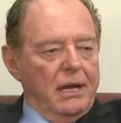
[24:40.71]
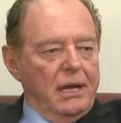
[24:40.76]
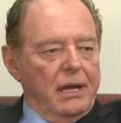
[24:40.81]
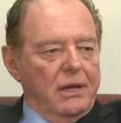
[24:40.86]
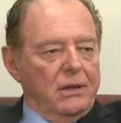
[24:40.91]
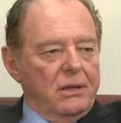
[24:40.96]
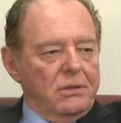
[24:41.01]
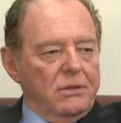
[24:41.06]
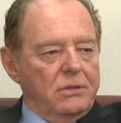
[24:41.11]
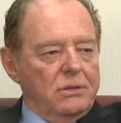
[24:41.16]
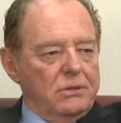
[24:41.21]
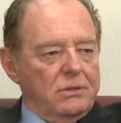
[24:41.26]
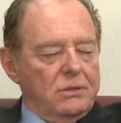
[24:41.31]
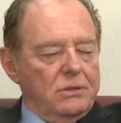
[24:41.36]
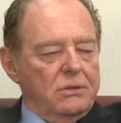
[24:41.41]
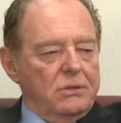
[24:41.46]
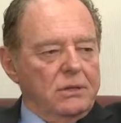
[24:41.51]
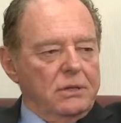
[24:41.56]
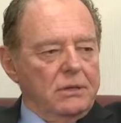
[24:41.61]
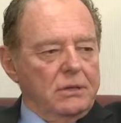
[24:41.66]
And the
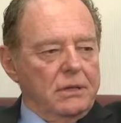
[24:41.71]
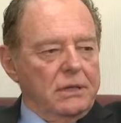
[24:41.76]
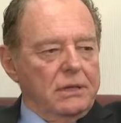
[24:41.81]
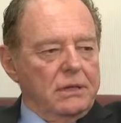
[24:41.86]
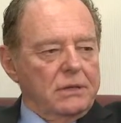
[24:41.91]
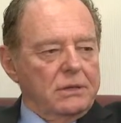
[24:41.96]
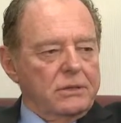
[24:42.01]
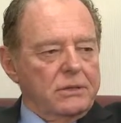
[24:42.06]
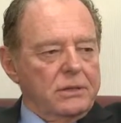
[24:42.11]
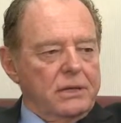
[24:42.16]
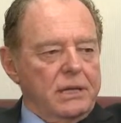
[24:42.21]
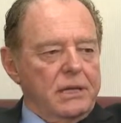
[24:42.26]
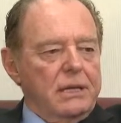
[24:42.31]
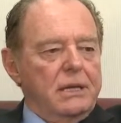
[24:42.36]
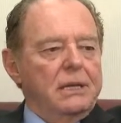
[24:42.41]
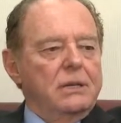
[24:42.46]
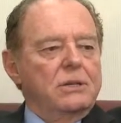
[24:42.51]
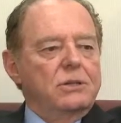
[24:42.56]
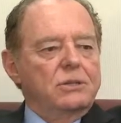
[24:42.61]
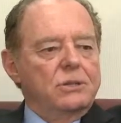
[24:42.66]
nutraceutical industry
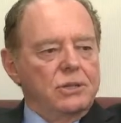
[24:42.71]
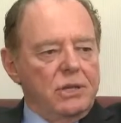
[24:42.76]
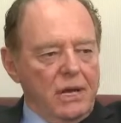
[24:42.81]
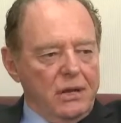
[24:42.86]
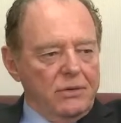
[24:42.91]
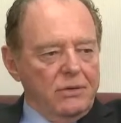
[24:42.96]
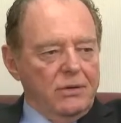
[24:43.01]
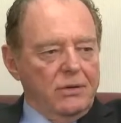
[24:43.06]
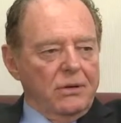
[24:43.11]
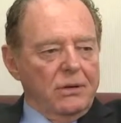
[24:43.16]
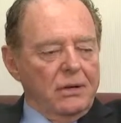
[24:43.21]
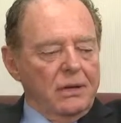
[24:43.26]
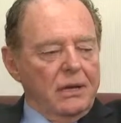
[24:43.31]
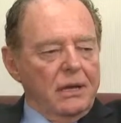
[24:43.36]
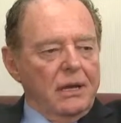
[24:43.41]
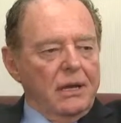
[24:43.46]
in general